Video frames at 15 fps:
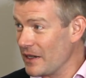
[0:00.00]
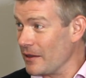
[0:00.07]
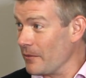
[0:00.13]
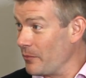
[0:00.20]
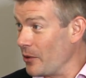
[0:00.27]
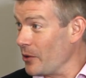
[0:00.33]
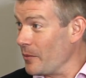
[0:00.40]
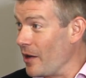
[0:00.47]
been
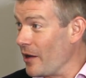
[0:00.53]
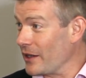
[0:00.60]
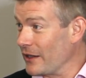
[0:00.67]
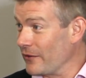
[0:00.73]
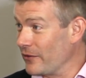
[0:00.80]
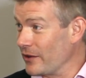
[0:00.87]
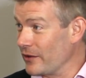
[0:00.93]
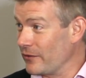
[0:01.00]
a bull
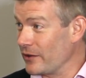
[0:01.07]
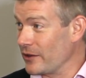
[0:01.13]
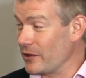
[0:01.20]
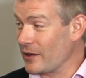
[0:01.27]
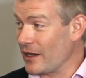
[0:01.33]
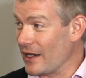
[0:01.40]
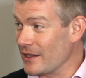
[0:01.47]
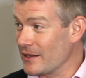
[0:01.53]
market for
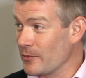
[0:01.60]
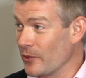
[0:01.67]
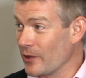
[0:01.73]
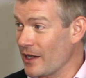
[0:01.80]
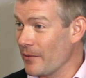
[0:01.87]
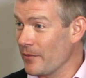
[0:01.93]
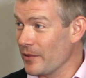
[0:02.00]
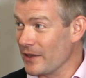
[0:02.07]
UK
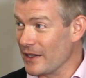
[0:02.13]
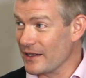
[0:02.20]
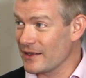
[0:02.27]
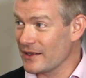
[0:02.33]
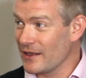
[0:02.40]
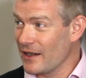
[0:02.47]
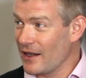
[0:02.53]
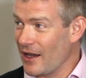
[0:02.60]
smaller
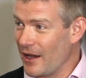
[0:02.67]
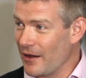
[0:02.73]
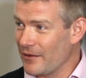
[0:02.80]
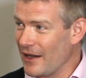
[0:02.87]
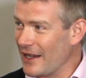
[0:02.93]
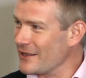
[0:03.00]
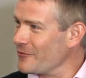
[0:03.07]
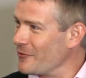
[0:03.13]
companies,
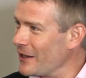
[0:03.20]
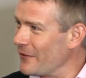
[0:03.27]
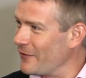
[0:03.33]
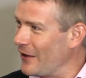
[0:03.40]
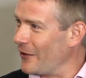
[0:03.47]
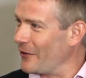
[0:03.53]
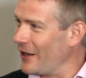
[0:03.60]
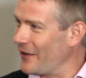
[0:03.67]
it hasn't really
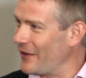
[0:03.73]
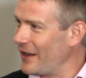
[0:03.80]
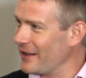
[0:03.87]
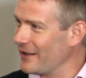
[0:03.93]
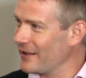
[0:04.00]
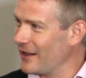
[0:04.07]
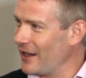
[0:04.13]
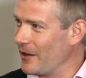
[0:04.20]
felt like
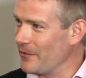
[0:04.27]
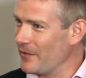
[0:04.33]
that.